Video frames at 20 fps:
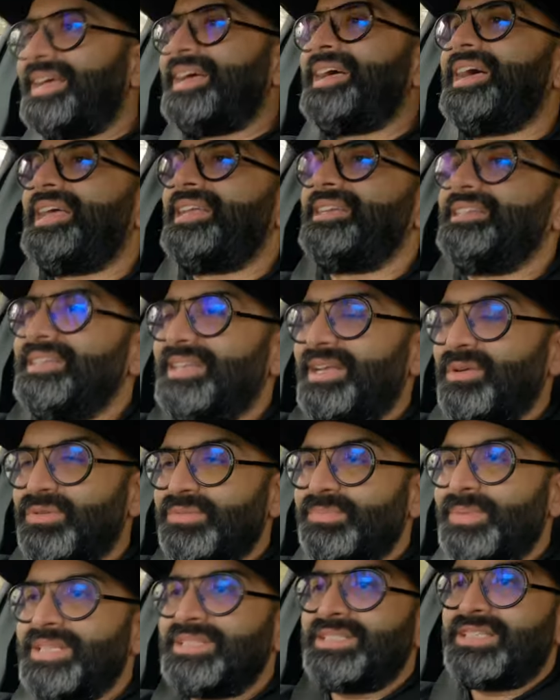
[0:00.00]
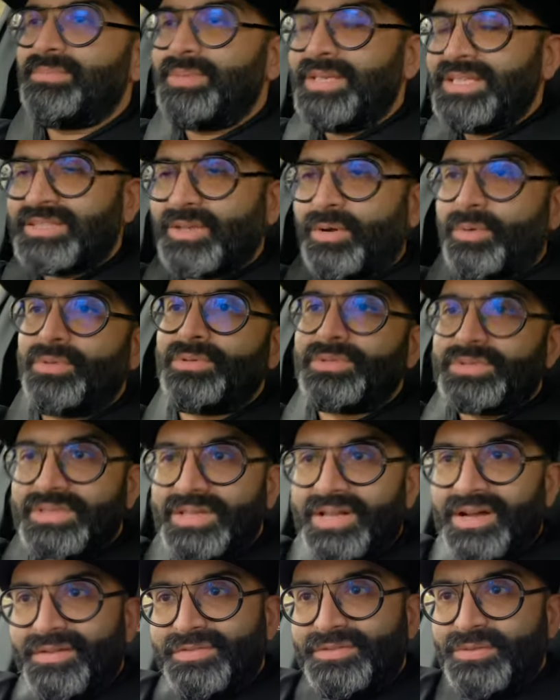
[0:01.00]
and it was meant to be sold
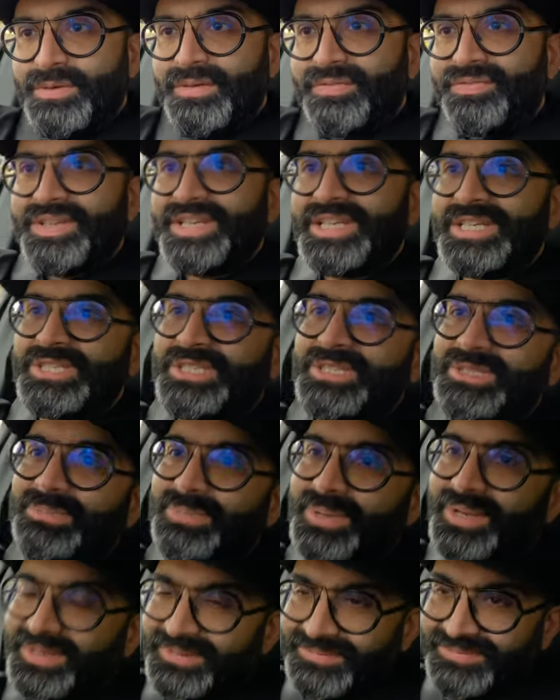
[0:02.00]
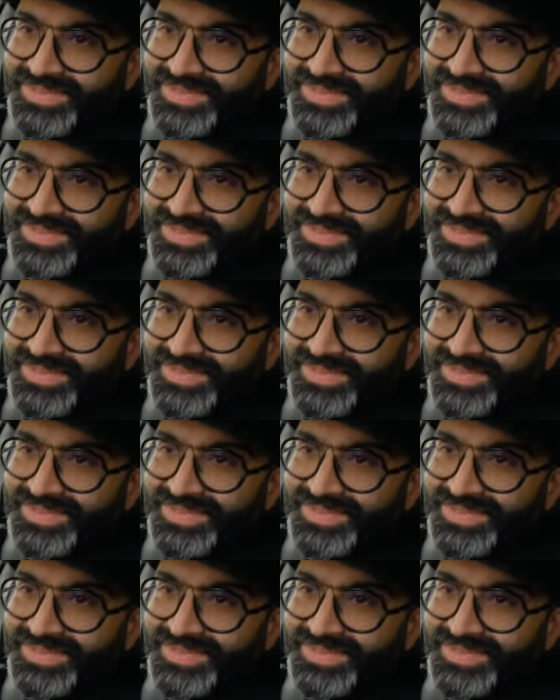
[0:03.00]
after we finished, but